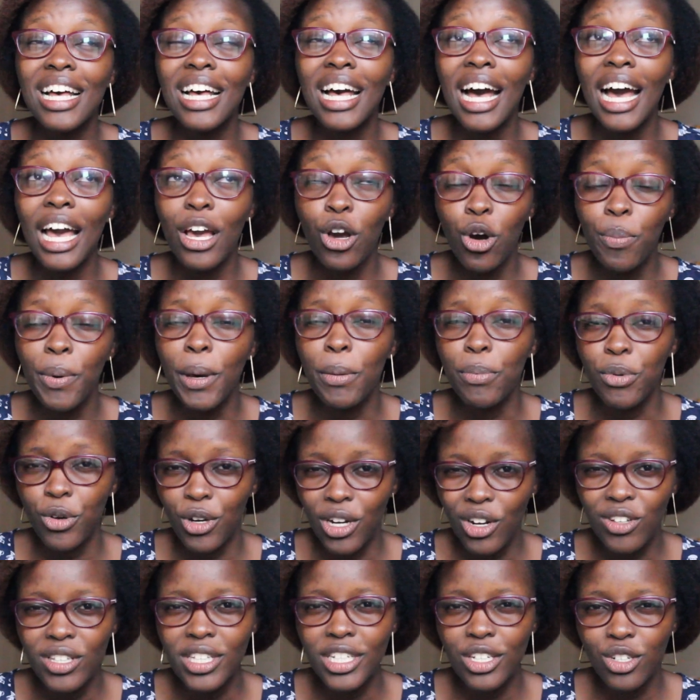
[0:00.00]
I hope I
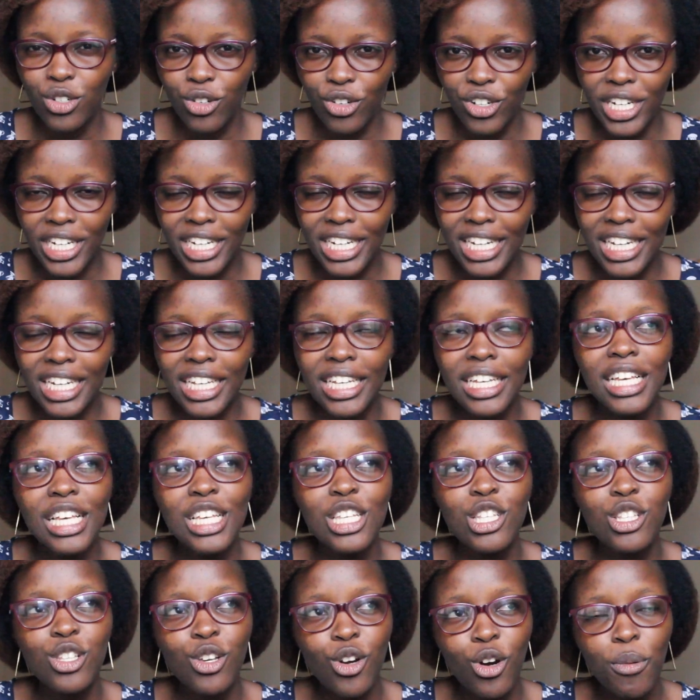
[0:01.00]
pronounce it correctly,
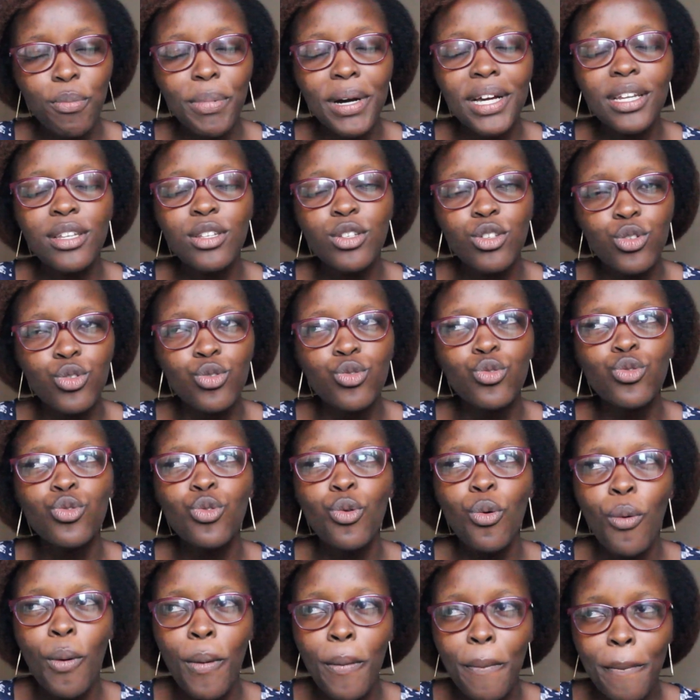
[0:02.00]
Scopa to
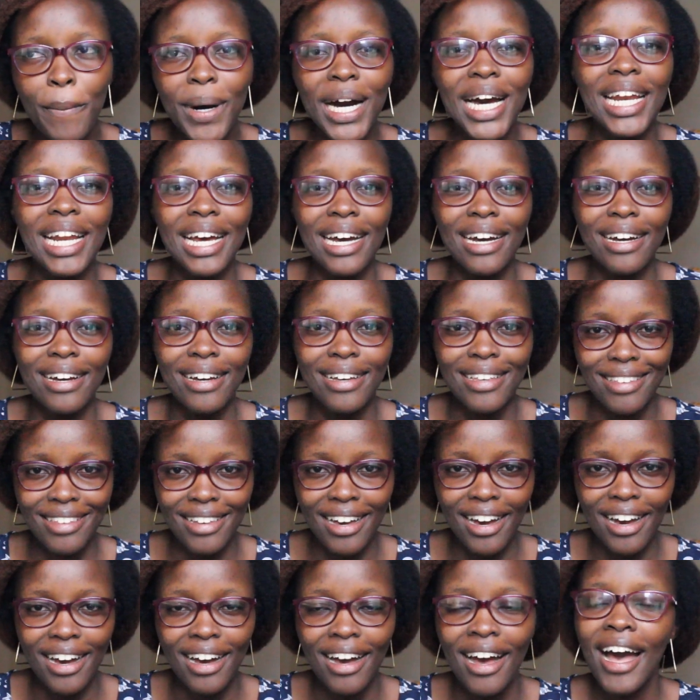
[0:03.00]
Mana.
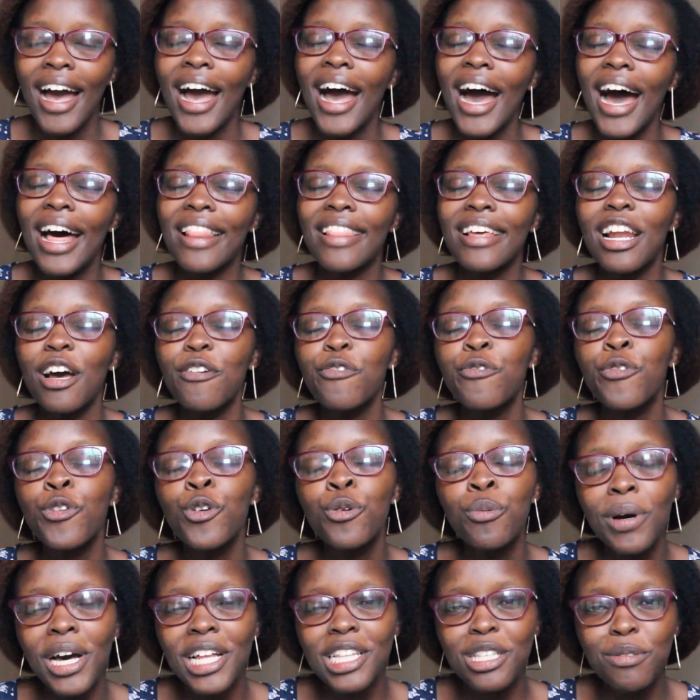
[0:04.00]
Yeah. And then a few
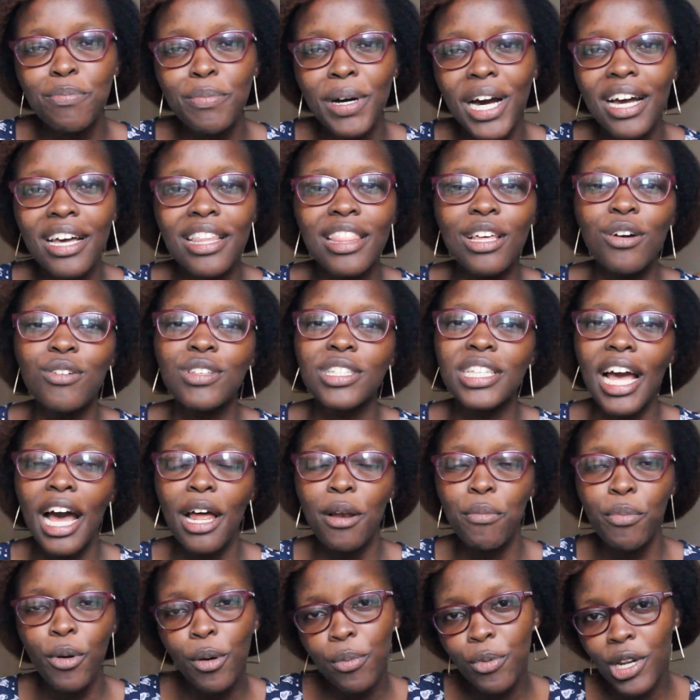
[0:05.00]
months back, there was the
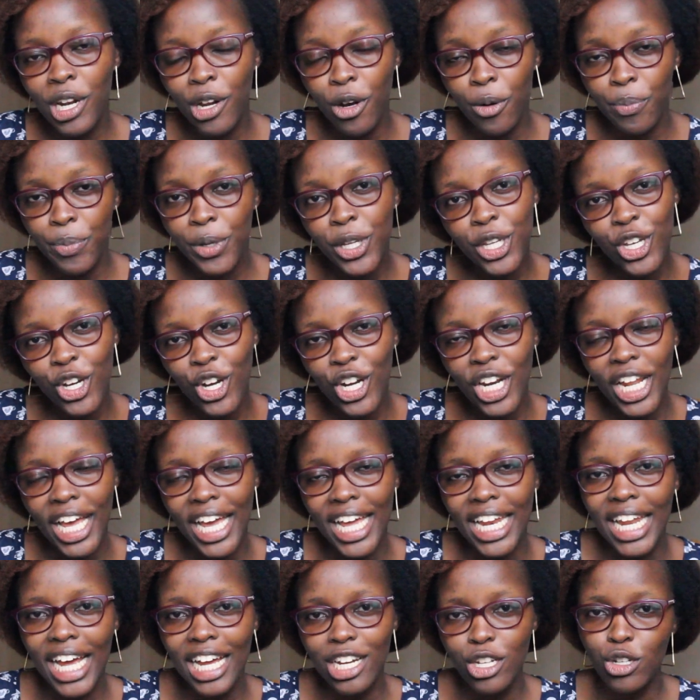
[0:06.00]
unpopular opinion
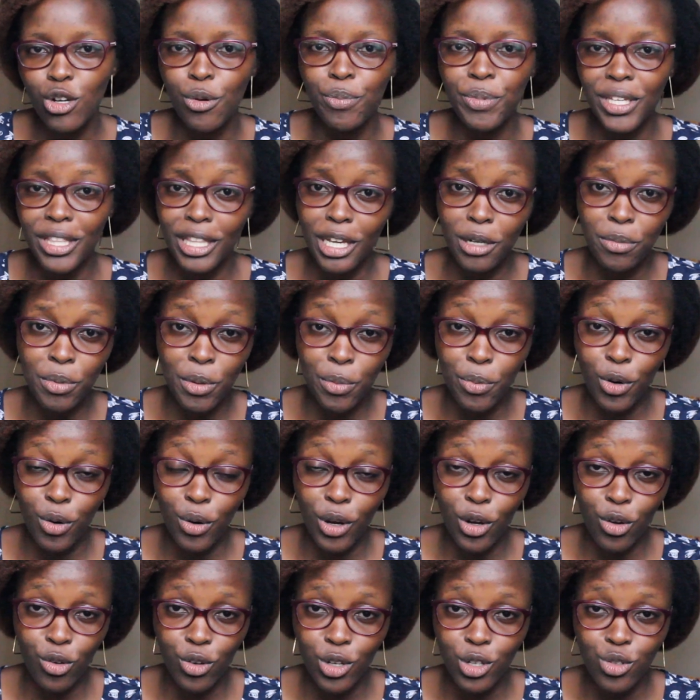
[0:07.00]
and a topic that people
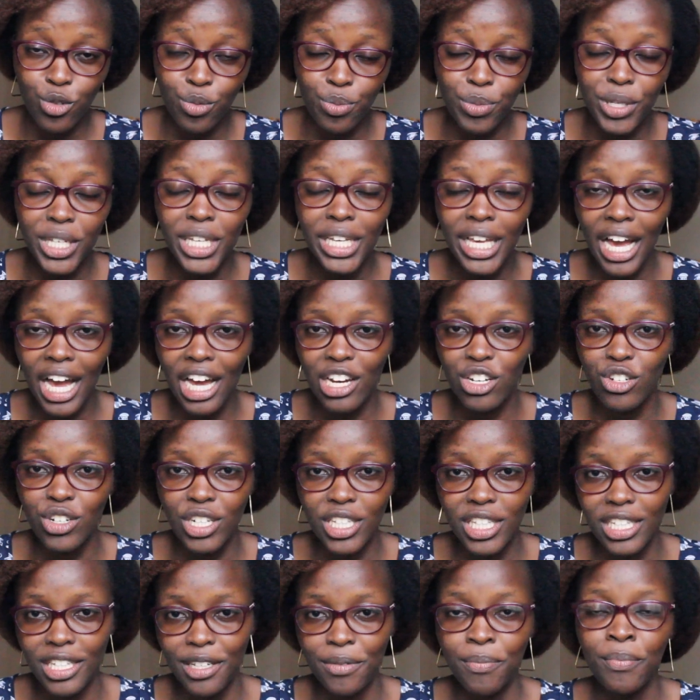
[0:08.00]
are going to be
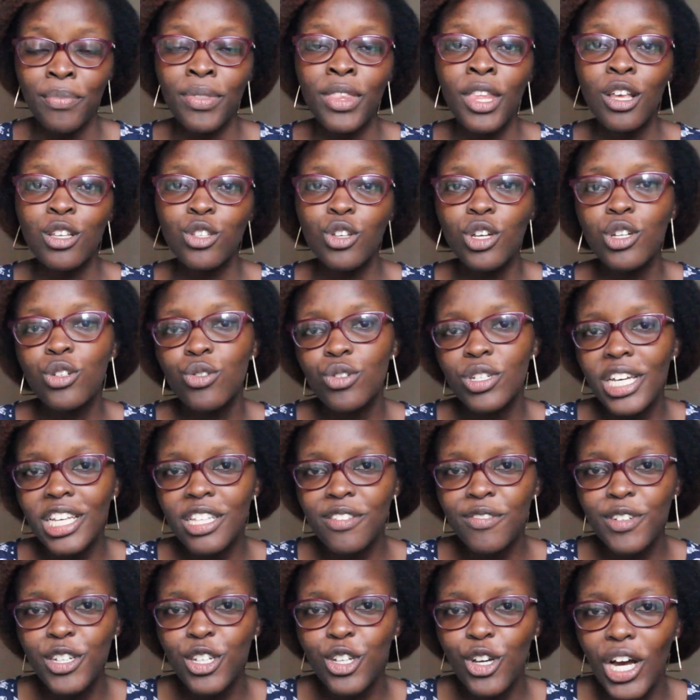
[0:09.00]
addressing. So in
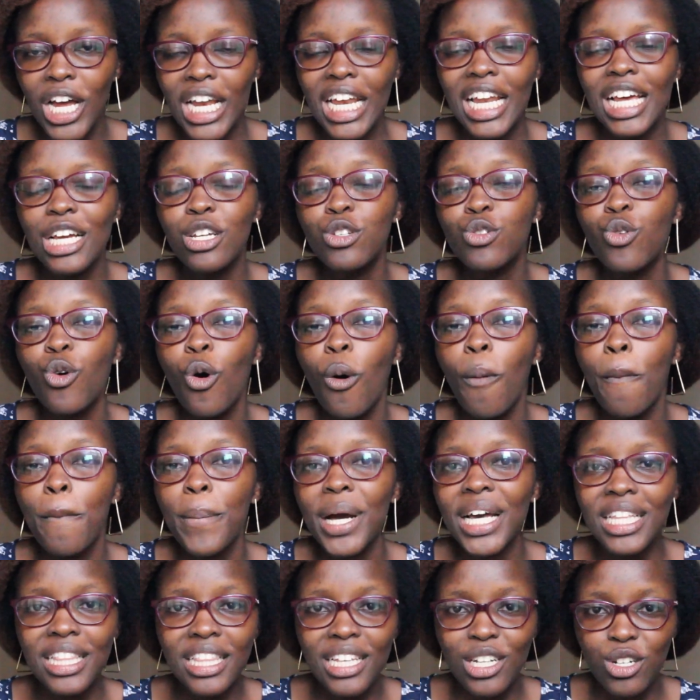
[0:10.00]
today's video, I'd like to
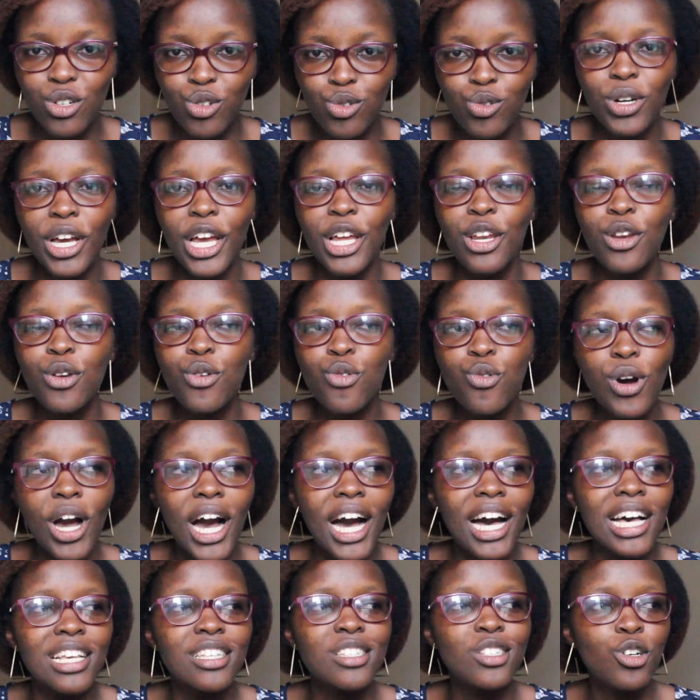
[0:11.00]
combine the two and do
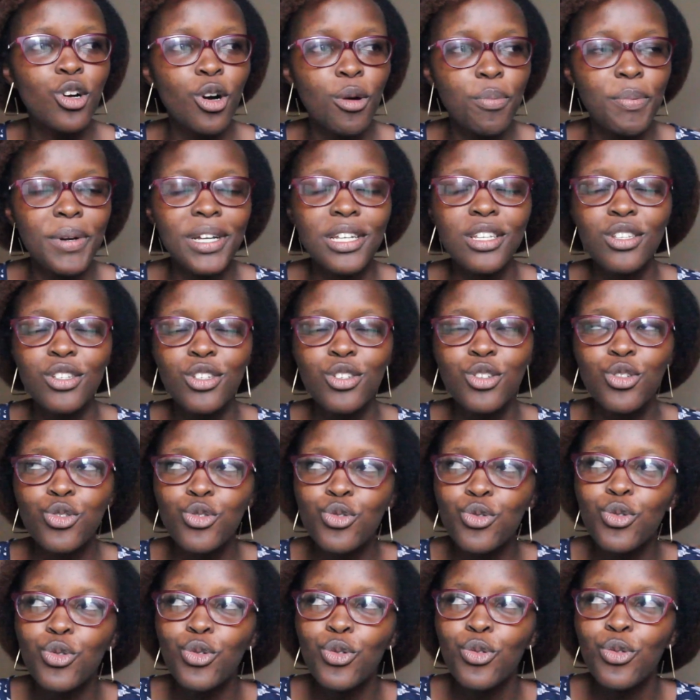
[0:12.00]
a Scopa
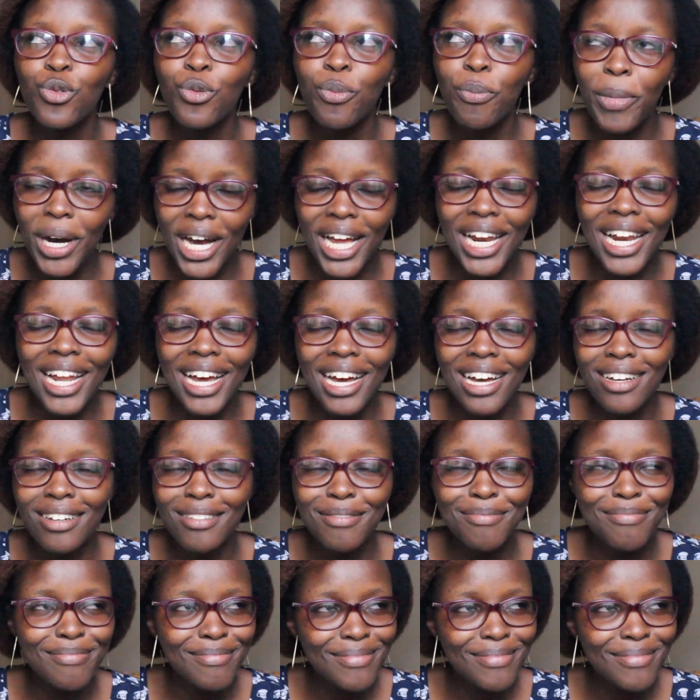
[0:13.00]
to Mana